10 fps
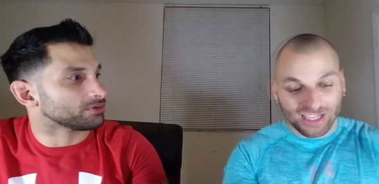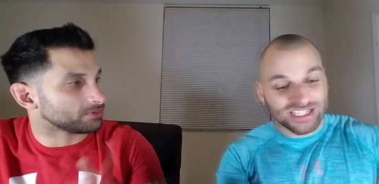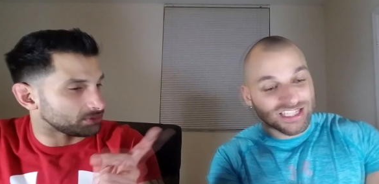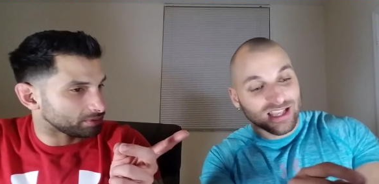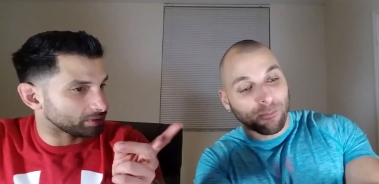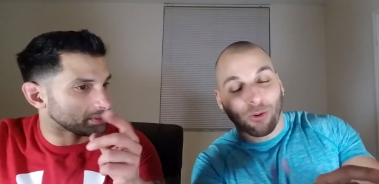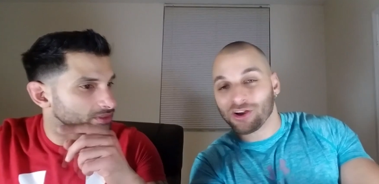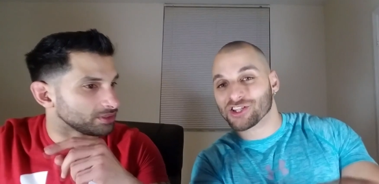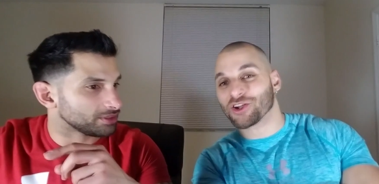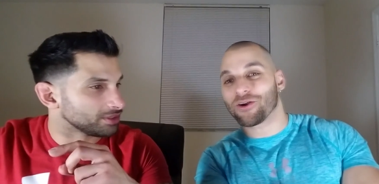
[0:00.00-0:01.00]
Speaker 1: This is the porn
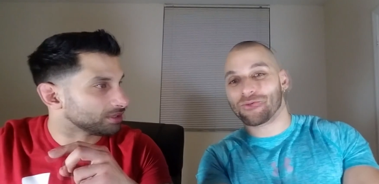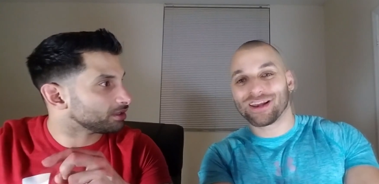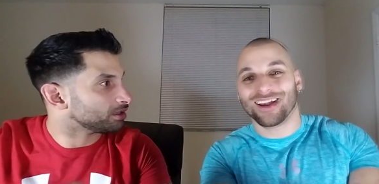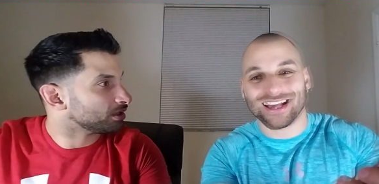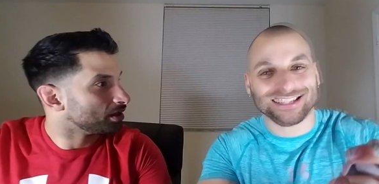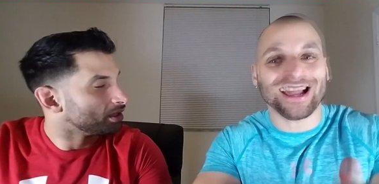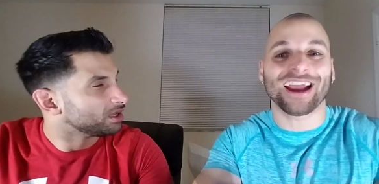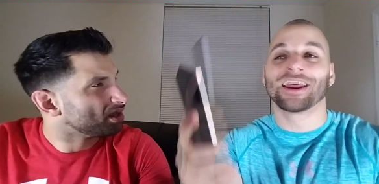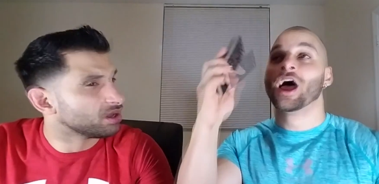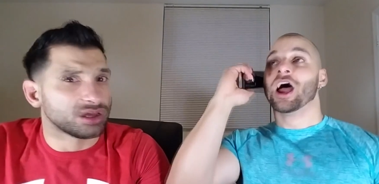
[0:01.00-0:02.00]
star we did last
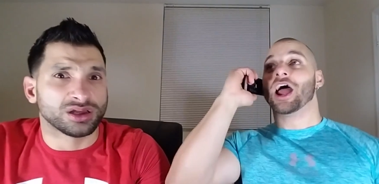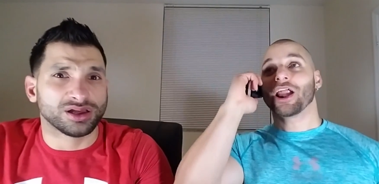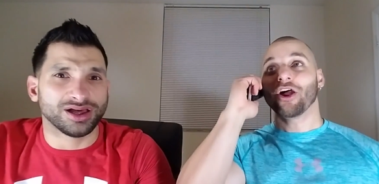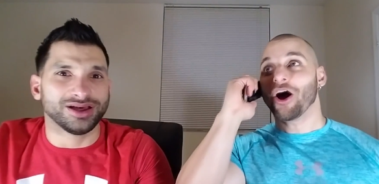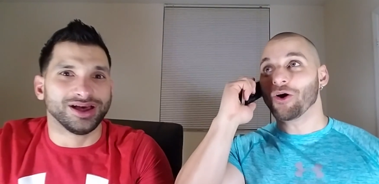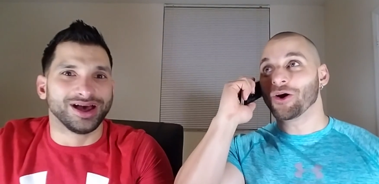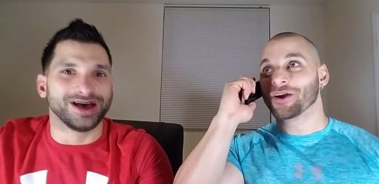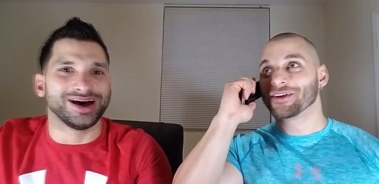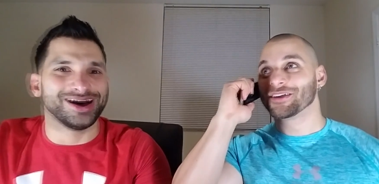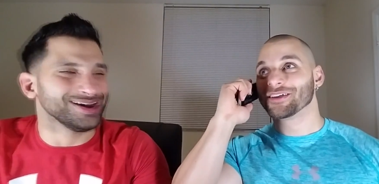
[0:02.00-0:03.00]
night. Hello?
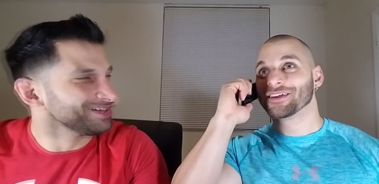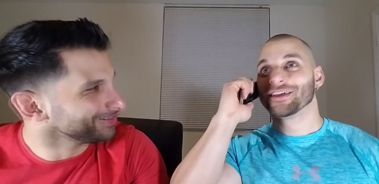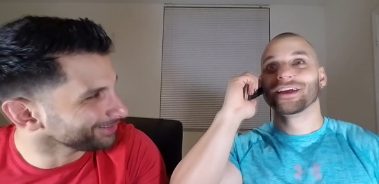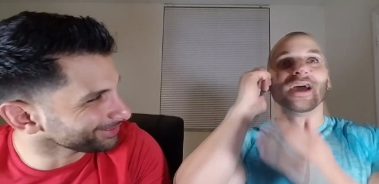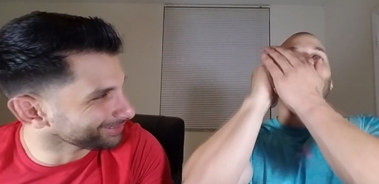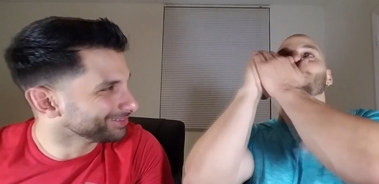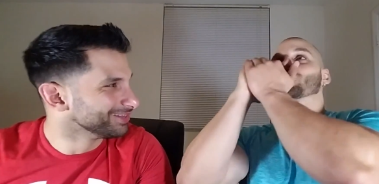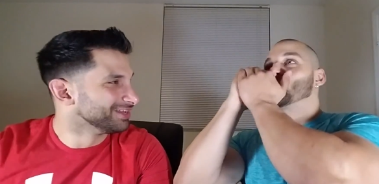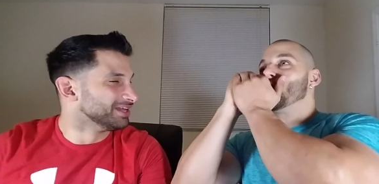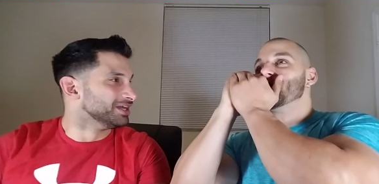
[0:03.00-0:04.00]

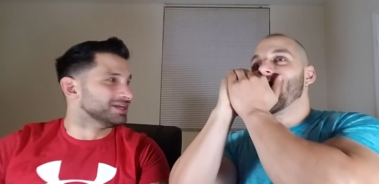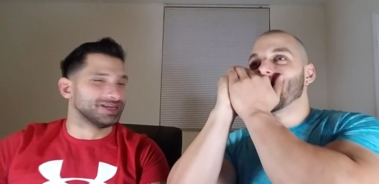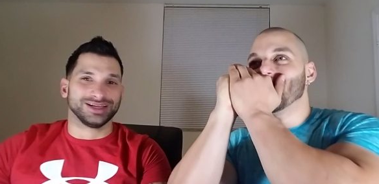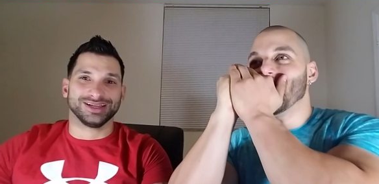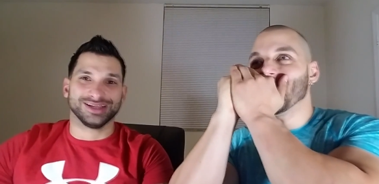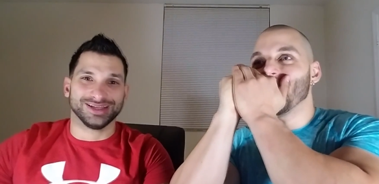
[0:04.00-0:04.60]
Do not hang